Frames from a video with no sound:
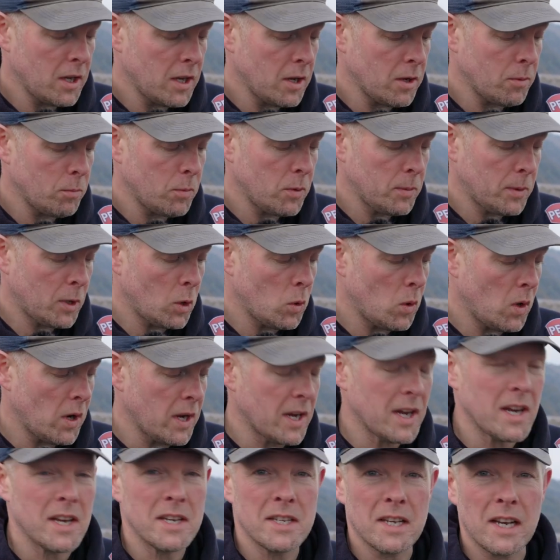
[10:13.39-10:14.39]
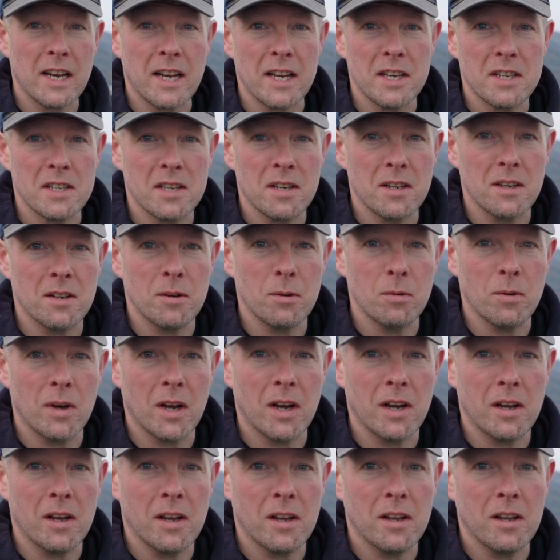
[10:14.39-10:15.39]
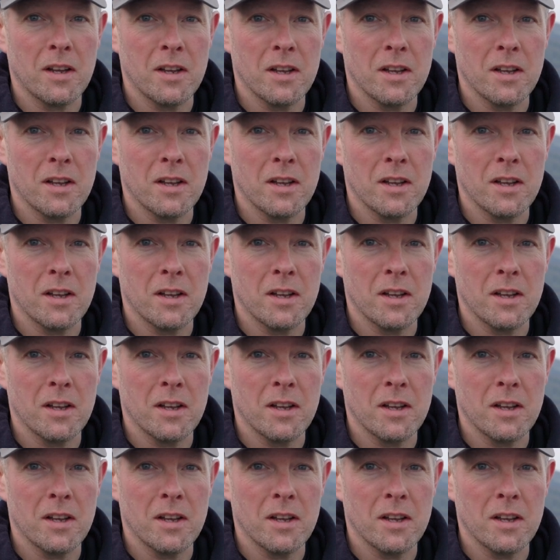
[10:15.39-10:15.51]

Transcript: would be quite easily to